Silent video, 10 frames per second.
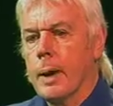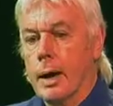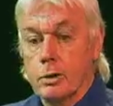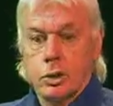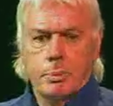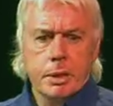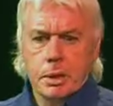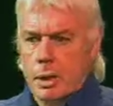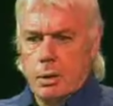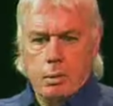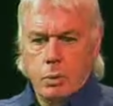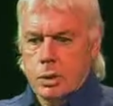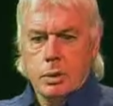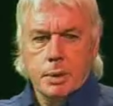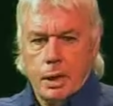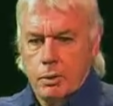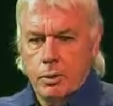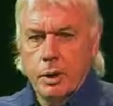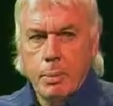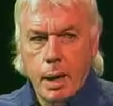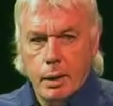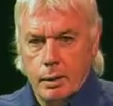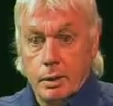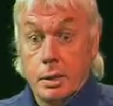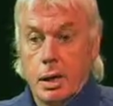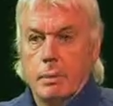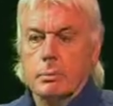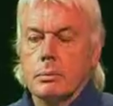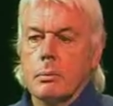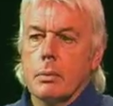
And subjects, what subject? I know nothing about it at the time.